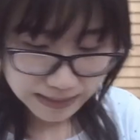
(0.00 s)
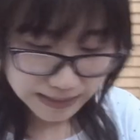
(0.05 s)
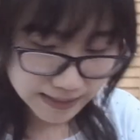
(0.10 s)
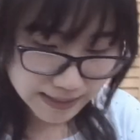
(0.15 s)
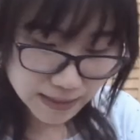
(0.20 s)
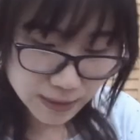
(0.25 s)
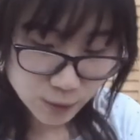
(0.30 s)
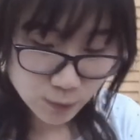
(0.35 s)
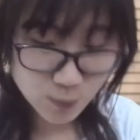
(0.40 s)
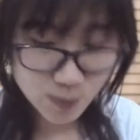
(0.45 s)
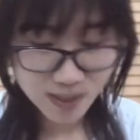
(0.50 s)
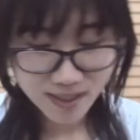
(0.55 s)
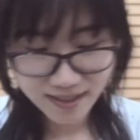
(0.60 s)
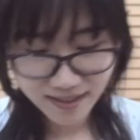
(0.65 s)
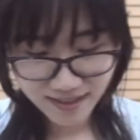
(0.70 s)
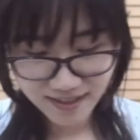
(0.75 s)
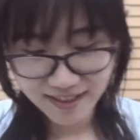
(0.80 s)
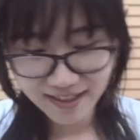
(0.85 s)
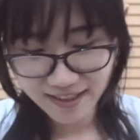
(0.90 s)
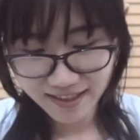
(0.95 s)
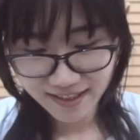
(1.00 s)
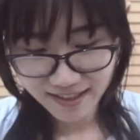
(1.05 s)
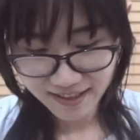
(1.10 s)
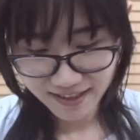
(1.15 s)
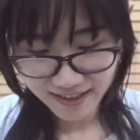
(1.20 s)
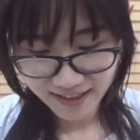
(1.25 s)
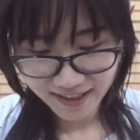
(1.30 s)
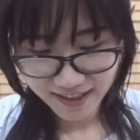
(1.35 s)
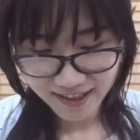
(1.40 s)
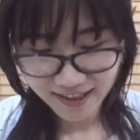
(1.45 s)
This one.
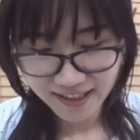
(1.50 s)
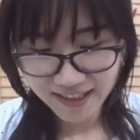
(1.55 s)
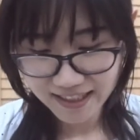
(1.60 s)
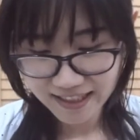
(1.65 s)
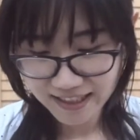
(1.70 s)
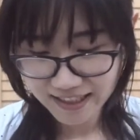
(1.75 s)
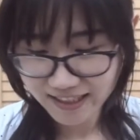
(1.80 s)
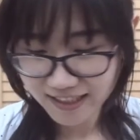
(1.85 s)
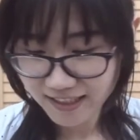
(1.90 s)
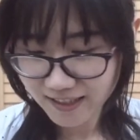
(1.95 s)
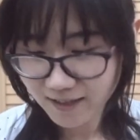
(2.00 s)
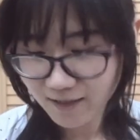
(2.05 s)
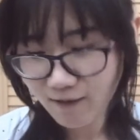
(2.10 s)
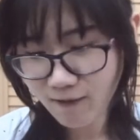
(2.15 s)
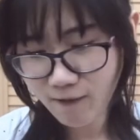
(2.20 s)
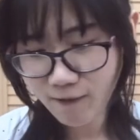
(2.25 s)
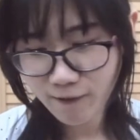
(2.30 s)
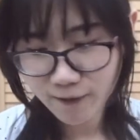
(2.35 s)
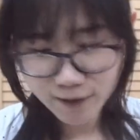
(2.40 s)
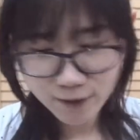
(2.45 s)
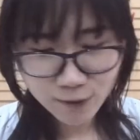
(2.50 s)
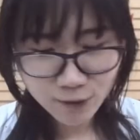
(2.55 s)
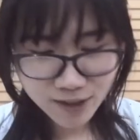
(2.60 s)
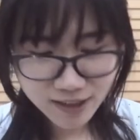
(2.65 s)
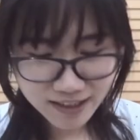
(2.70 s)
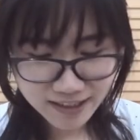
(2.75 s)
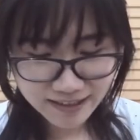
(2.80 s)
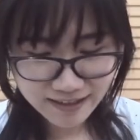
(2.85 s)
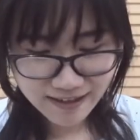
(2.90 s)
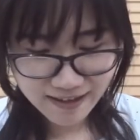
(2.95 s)
Oh, this
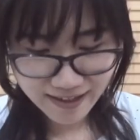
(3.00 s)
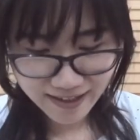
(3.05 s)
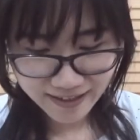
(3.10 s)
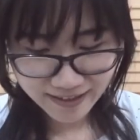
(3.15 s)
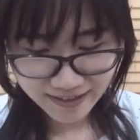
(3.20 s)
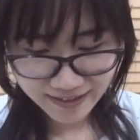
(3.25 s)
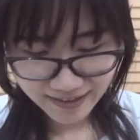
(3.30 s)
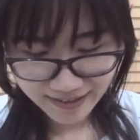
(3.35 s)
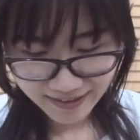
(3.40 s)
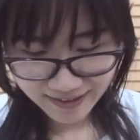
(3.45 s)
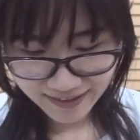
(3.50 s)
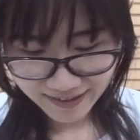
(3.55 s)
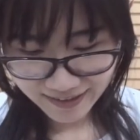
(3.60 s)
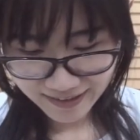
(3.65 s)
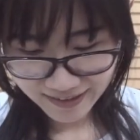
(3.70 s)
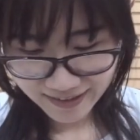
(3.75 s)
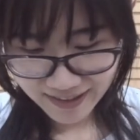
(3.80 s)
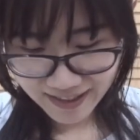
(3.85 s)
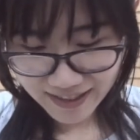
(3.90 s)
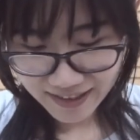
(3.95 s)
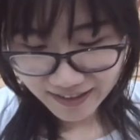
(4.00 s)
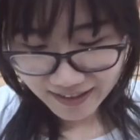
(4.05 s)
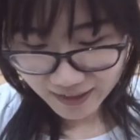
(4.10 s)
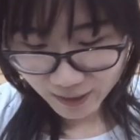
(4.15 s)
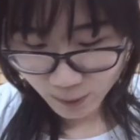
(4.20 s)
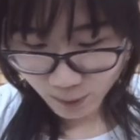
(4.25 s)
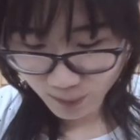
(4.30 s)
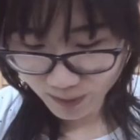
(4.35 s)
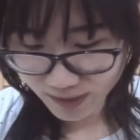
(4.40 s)
one is nice. I like this